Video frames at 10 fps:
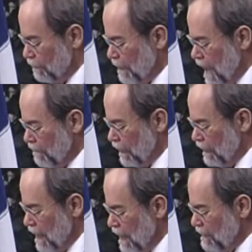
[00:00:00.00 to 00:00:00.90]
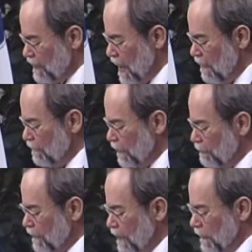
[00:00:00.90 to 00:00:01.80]
and poverty are not solved but are
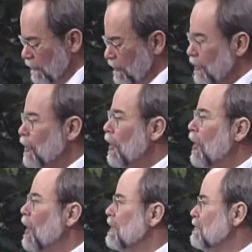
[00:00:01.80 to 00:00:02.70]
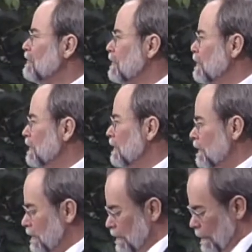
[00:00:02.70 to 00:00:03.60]
primarily caused
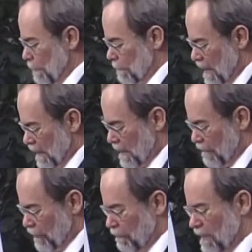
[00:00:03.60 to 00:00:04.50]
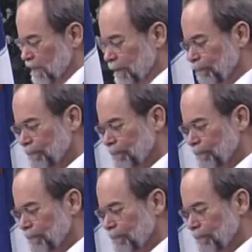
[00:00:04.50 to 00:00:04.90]
by government.